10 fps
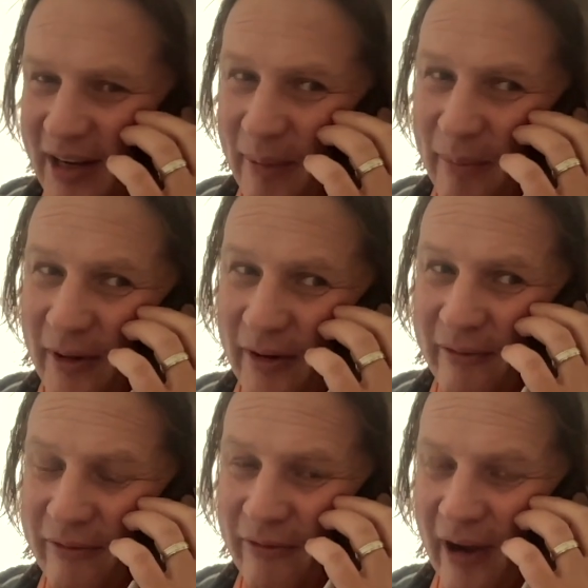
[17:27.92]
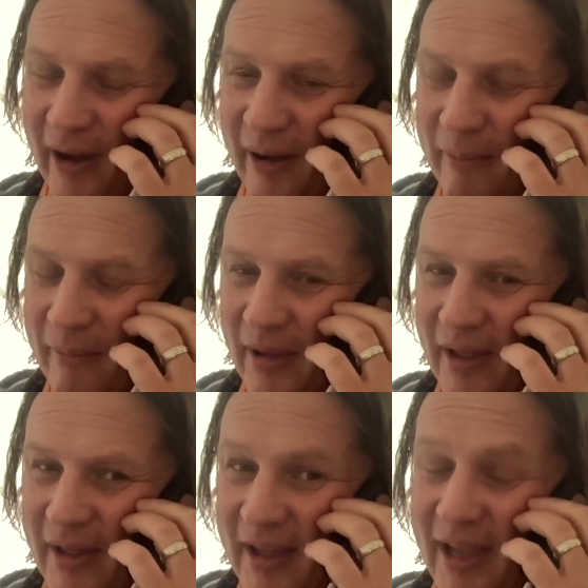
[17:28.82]
number from,
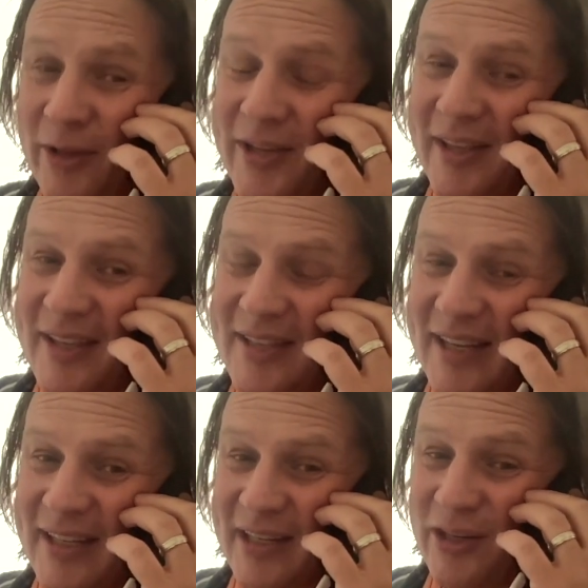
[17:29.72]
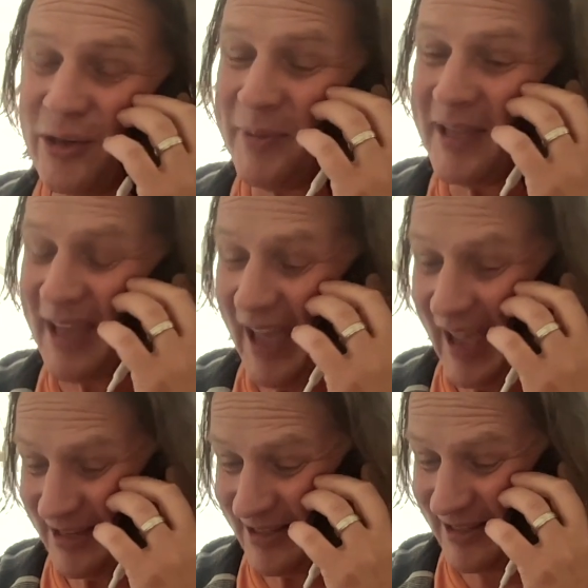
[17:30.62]
it looks like they sent it
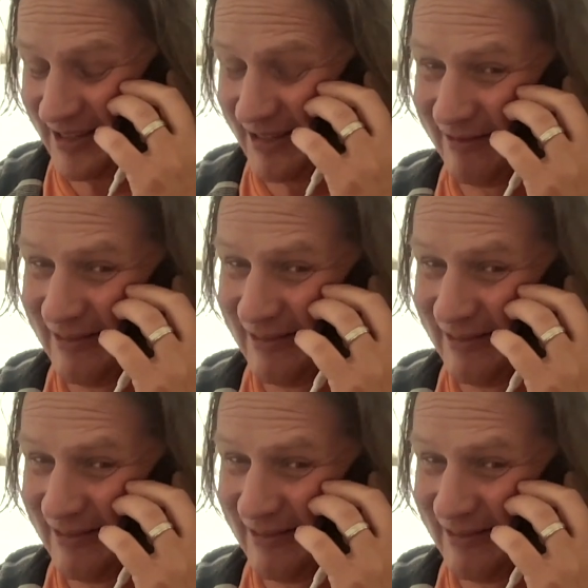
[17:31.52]
UPS.